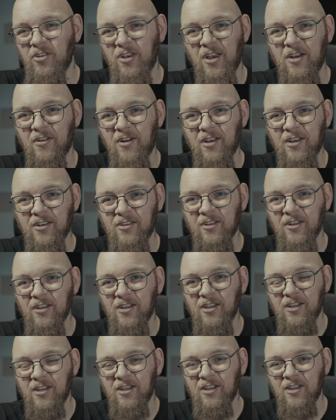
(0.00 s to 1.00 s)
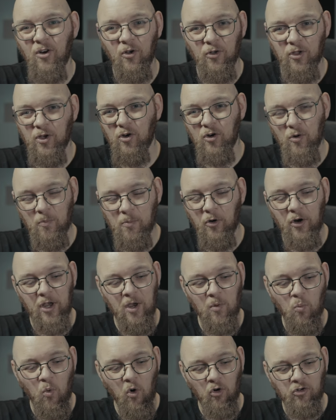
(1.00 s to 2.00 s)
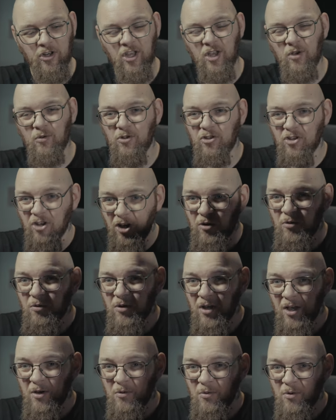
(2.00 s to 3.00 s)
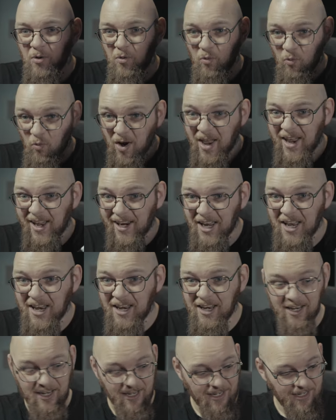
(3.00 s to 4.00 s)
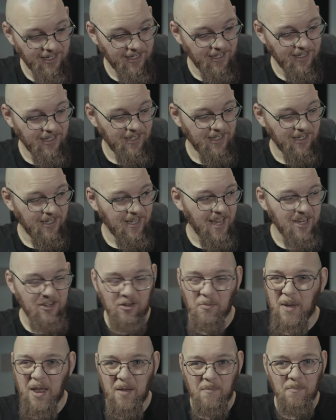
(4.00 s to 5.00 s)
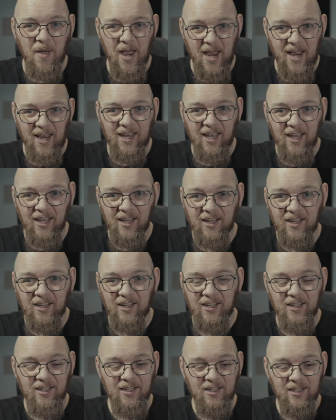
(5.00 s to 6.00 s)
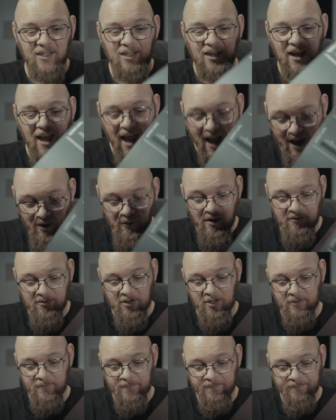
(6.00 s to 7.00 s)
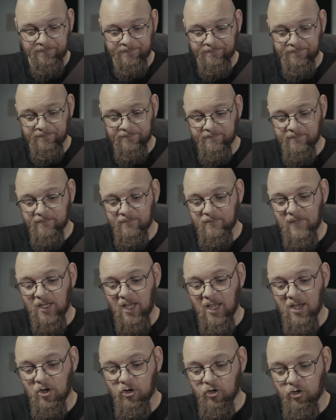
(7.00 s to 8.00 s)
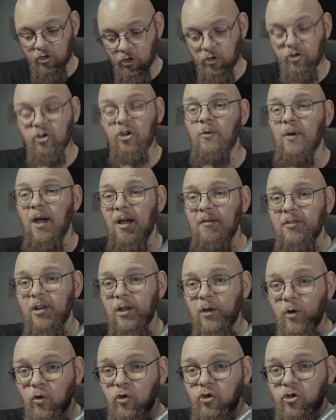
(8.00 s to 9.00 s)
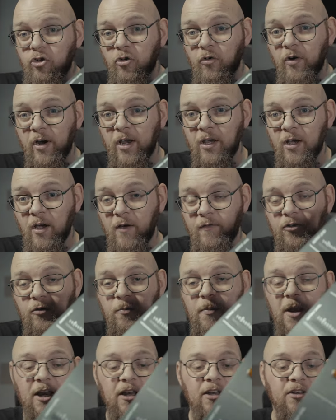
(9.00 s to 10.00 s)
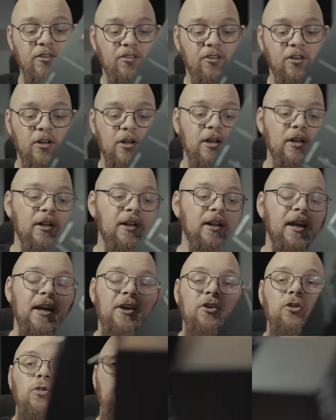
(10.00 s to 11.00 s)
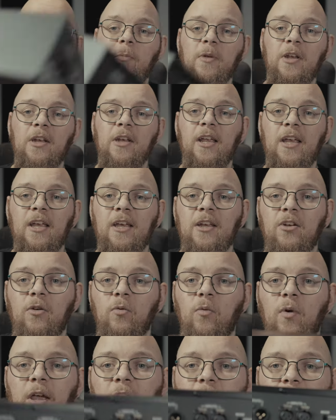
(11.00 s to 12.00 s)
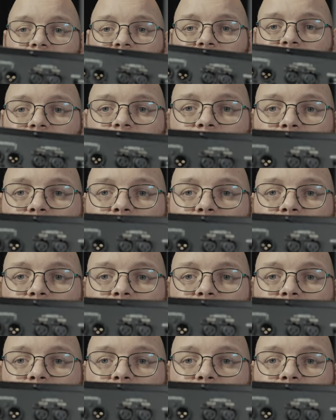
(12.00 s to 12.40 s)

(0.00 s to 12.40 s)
series, or they could have put it in 1U. 2U? Really? It's a bit big. However, should you have the luxury of space, it does come indeed with